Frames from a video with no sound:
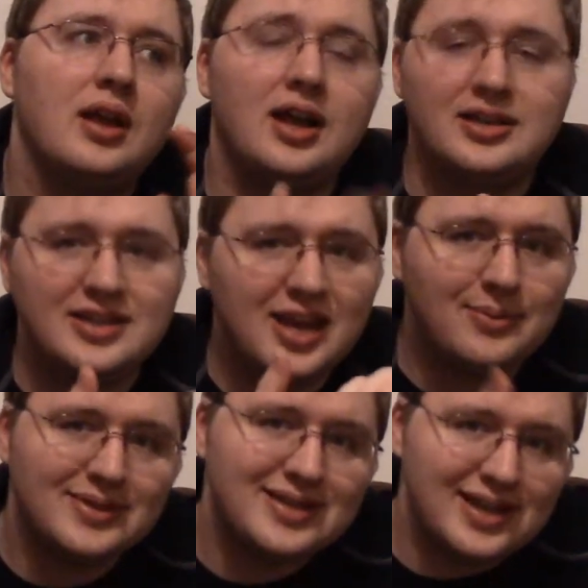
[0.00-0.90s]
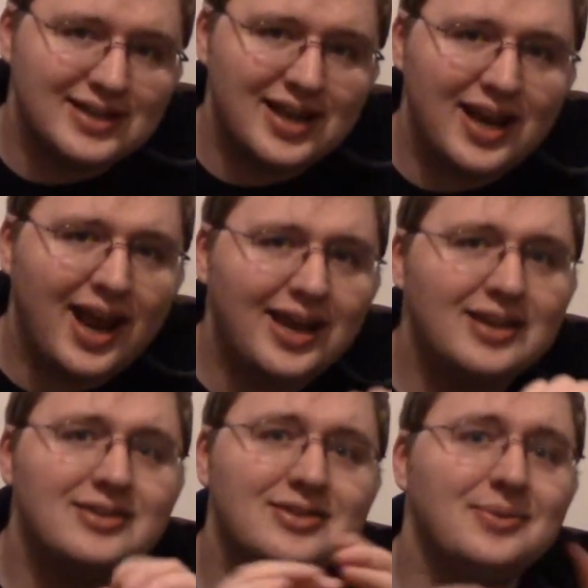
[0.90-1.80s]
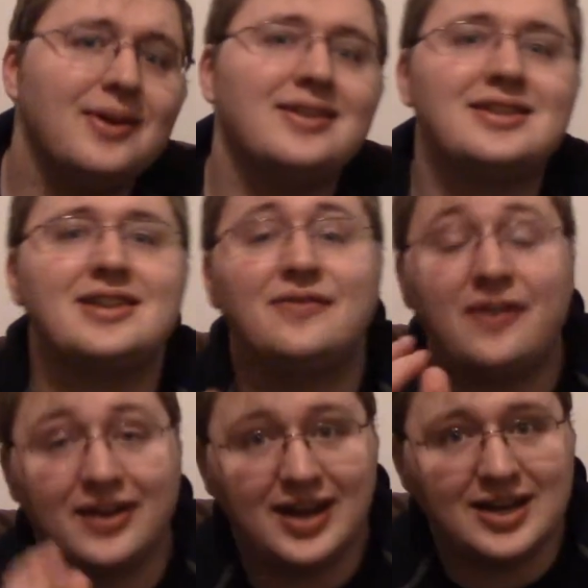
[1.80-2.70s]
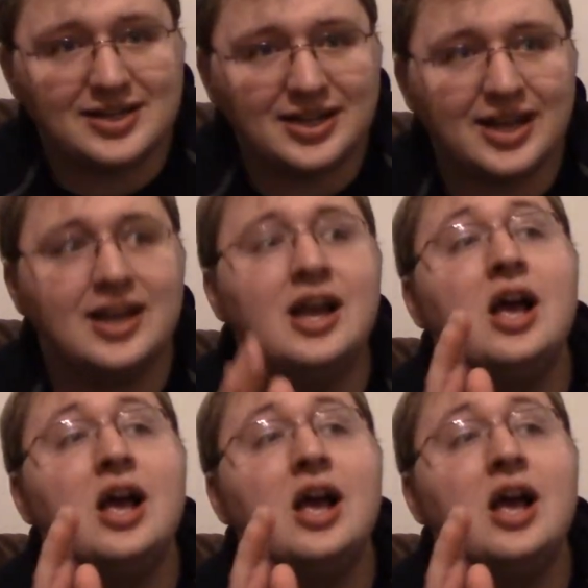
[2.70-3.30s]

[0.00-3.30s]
sequences, and I can do all this stuff very easily,